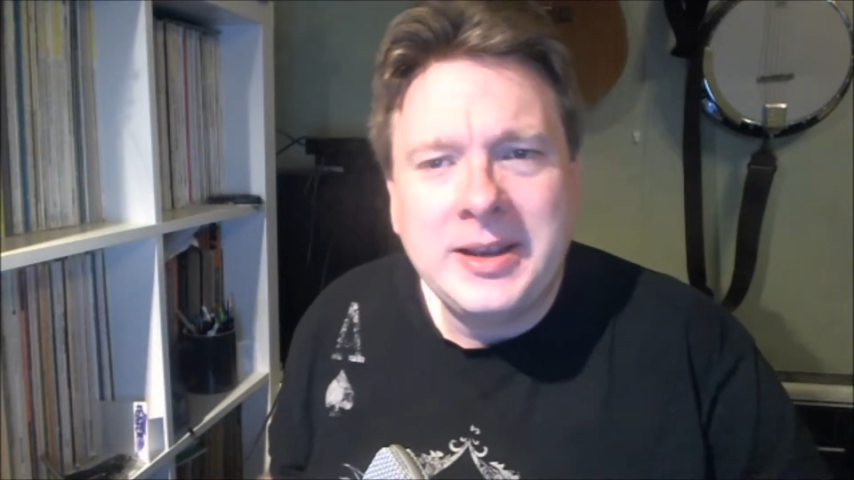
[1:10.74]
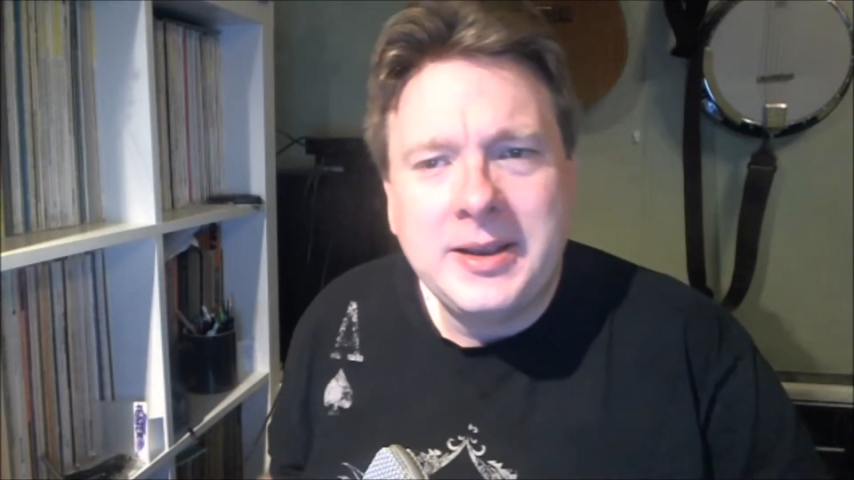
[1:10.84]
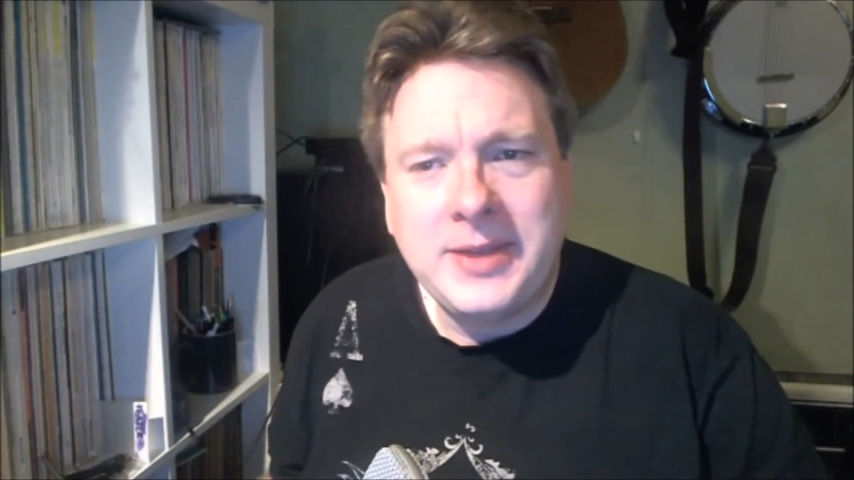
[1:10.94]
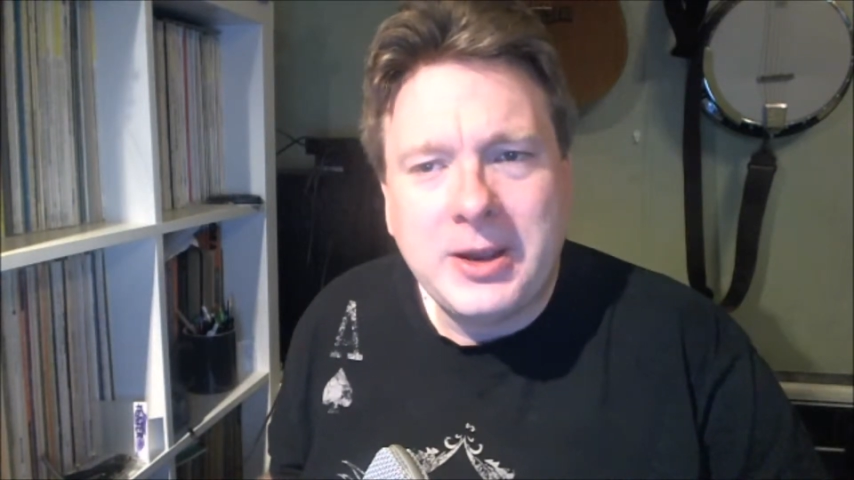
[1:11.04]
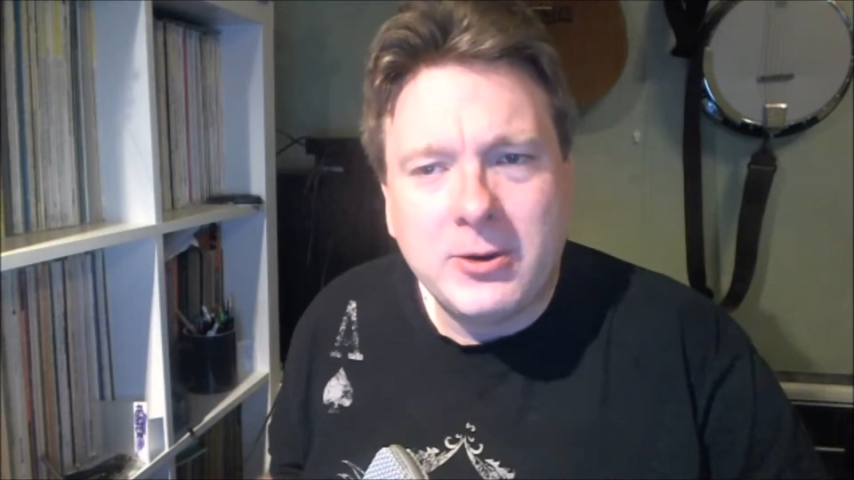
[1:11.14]

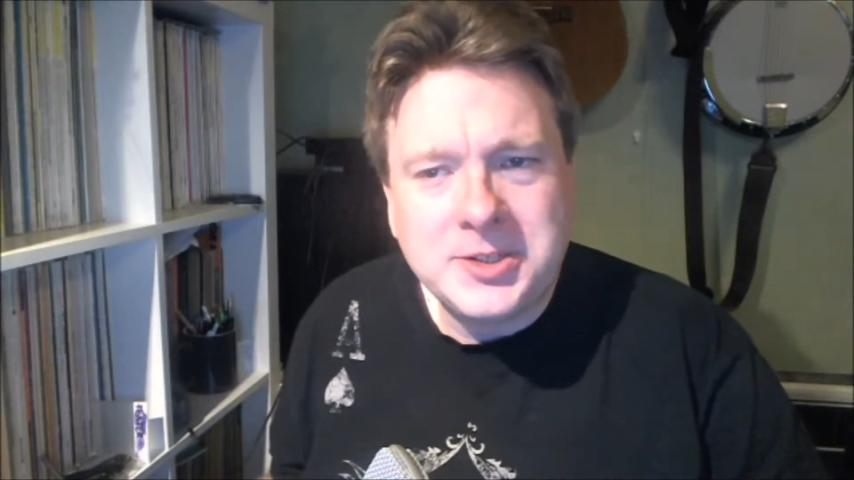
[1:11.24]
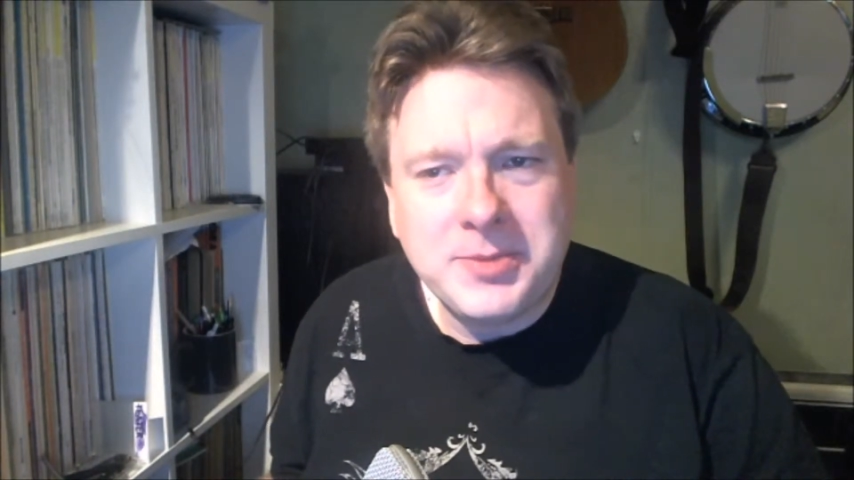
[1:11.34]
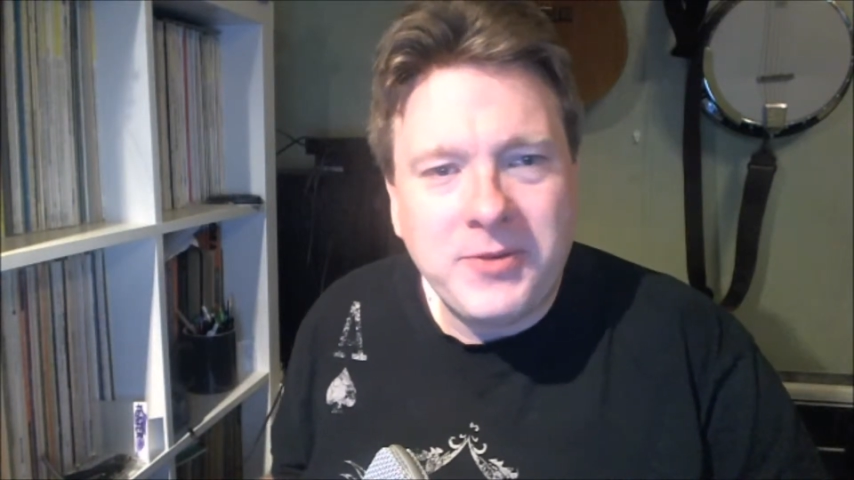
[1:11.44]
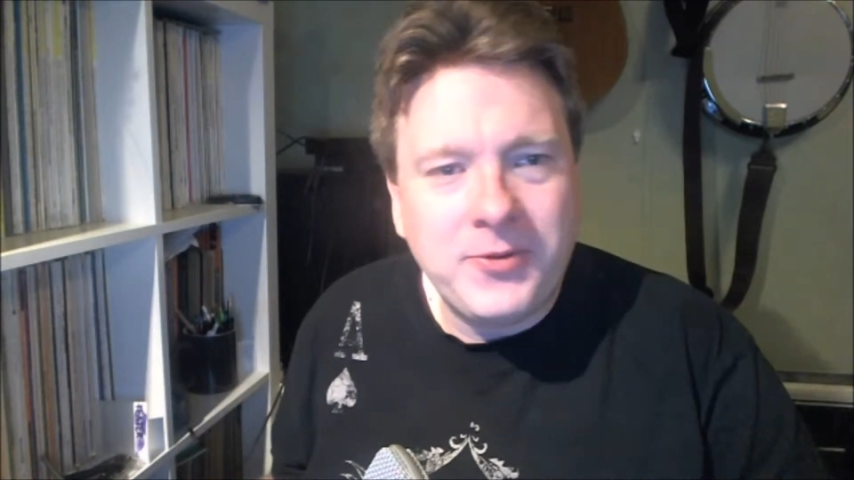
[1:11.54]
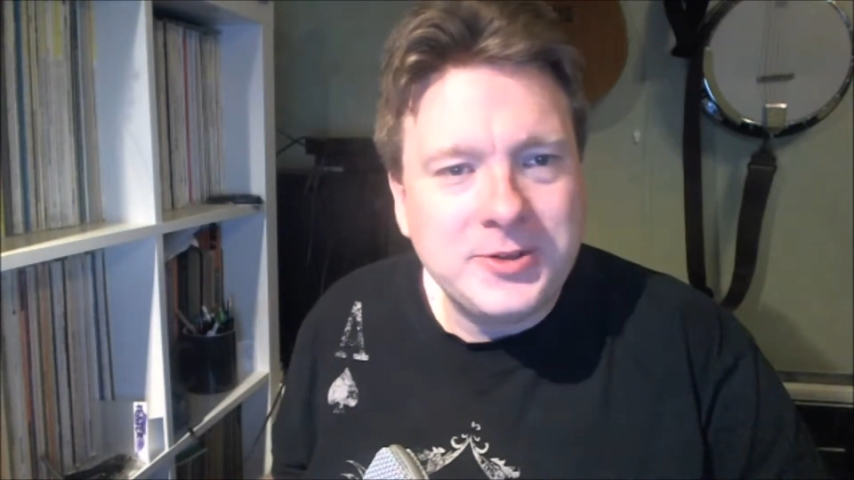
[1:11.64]
They also
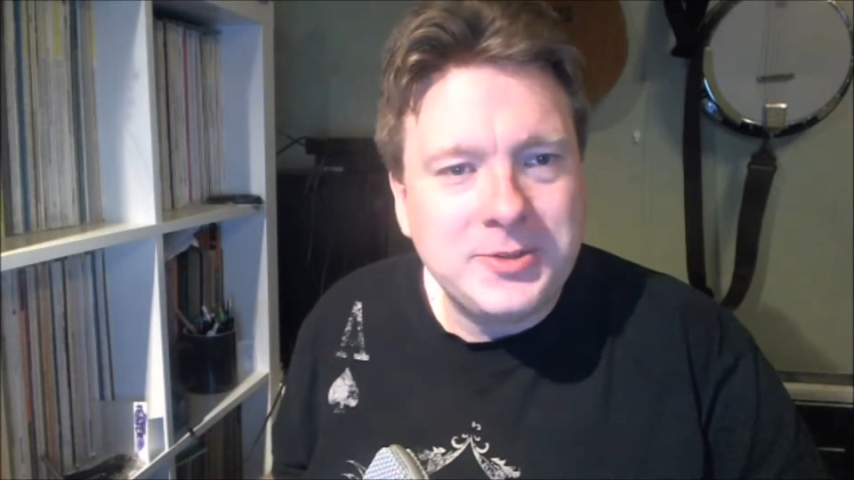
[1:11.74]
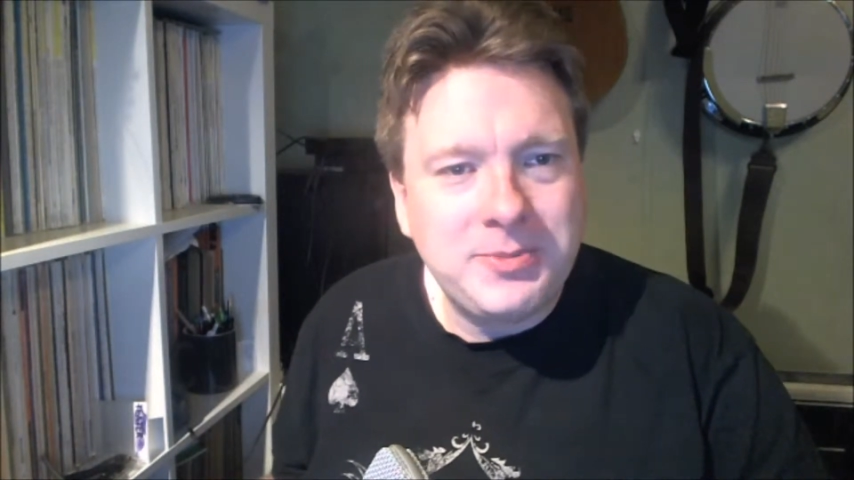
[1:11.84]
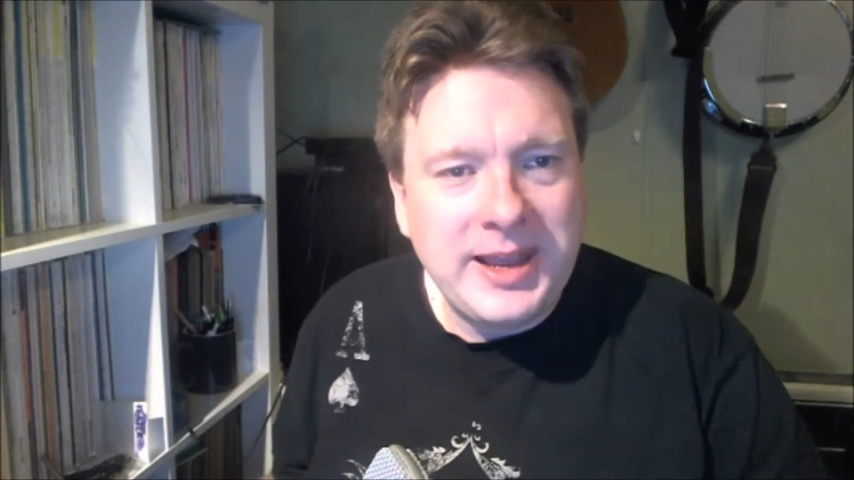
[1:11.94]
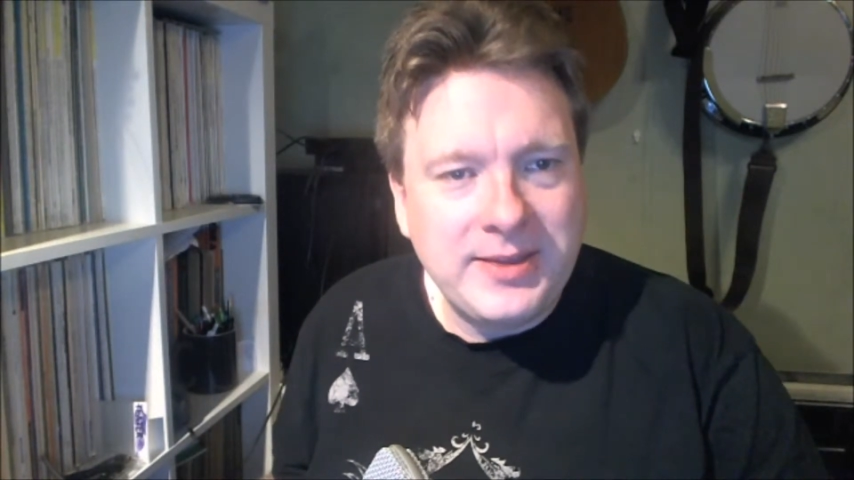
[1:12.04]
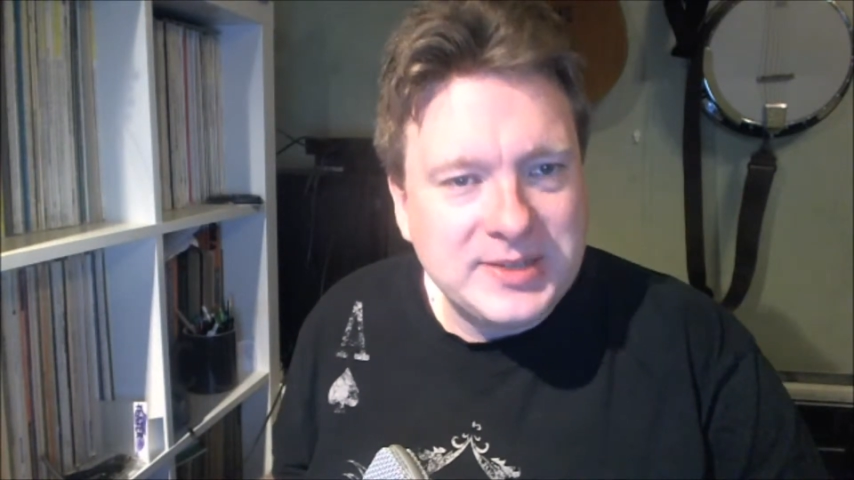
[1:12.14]
preferred to
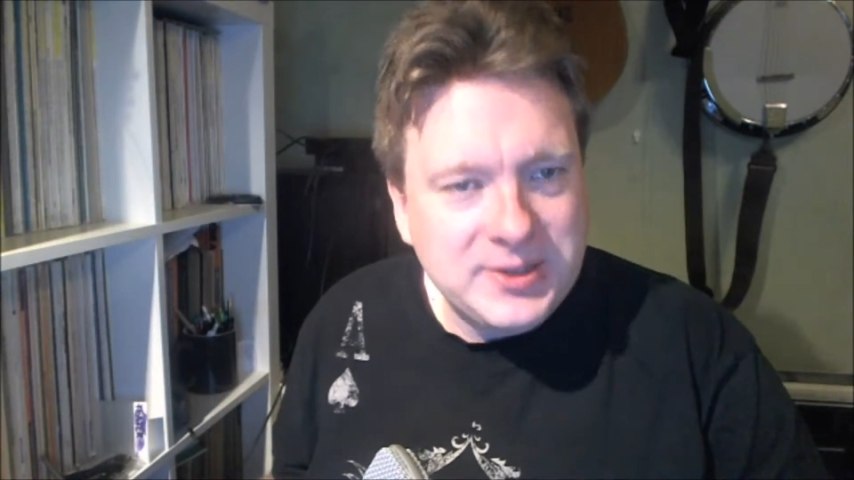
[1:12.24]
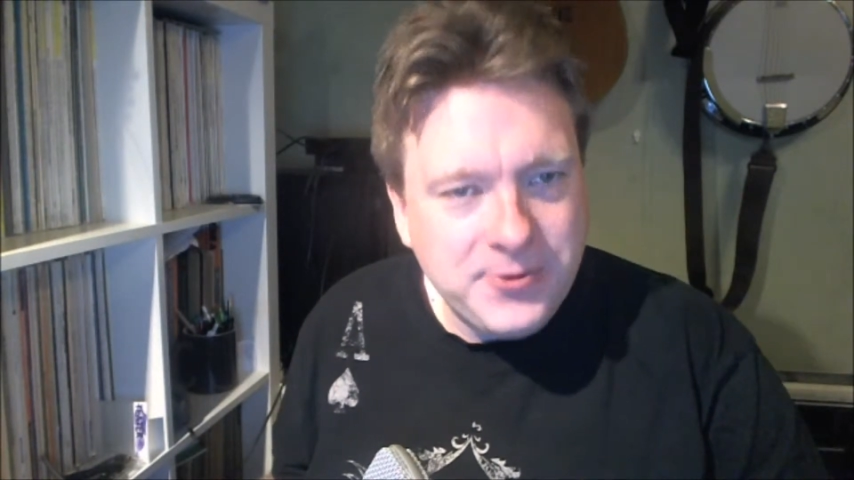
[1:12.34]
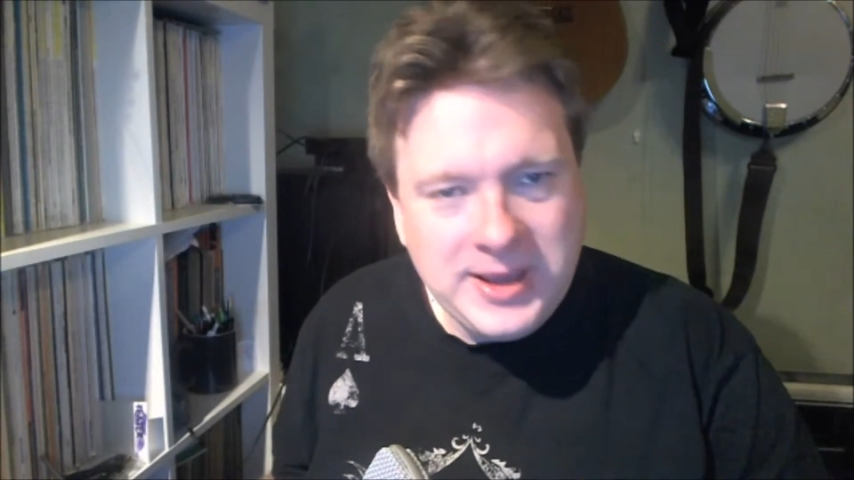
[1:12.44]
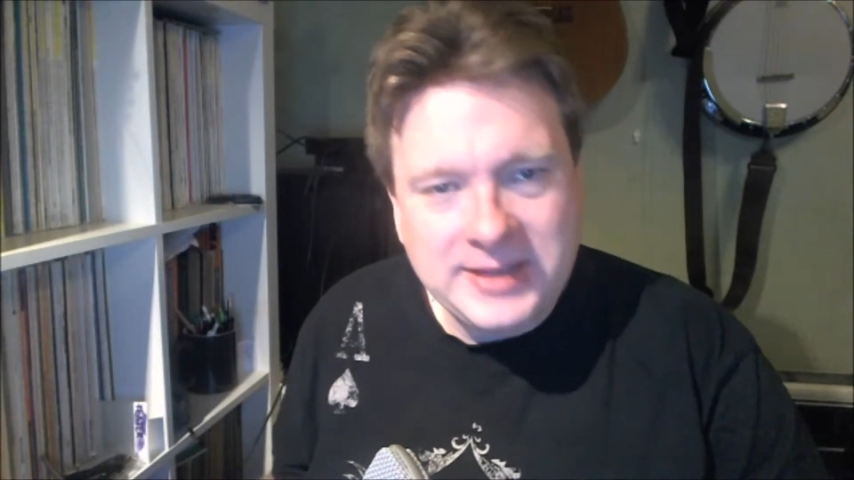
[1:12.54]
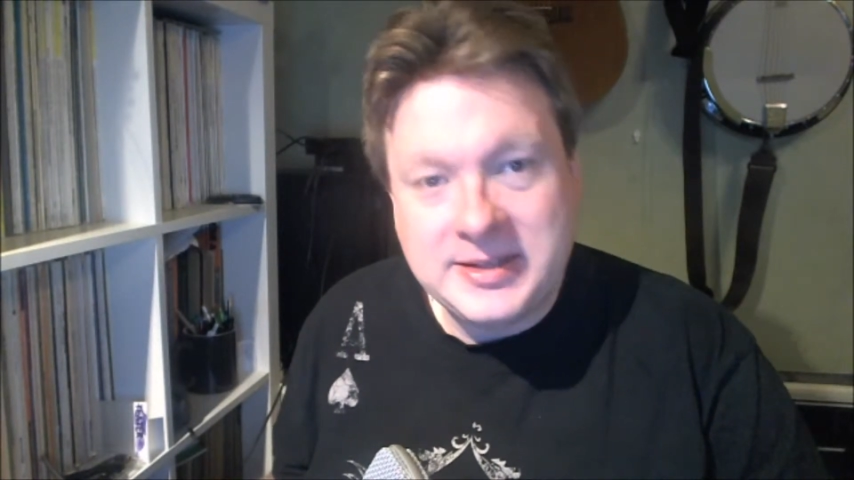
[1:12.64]
play in the streets